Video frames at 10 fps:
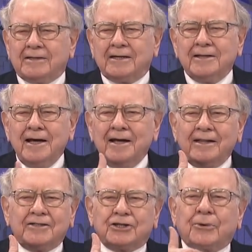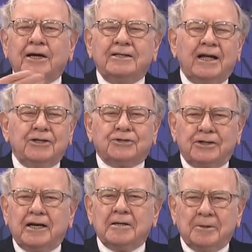That, that's a great danger
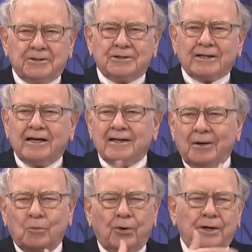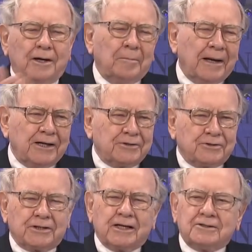in any business. I, I warn our
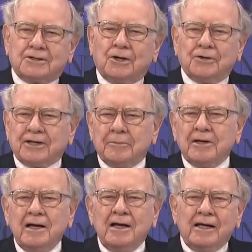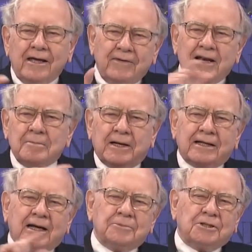managers against it all the time. If anybody
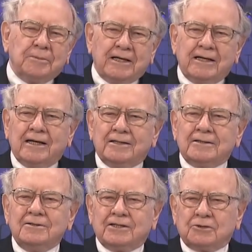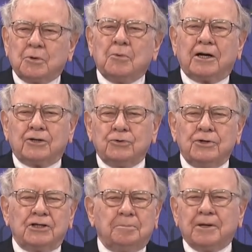comes to me and says, we want to do
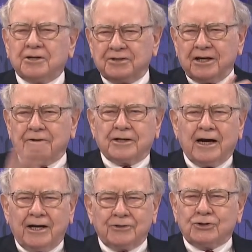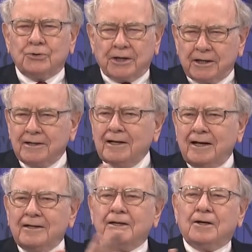this because the other guy is doing it,
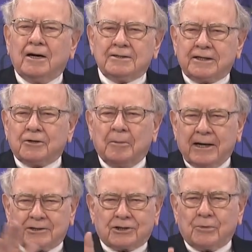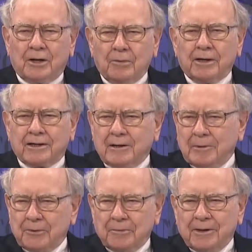you know, I say, go back to square one and come
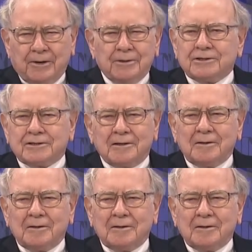up with a better reason.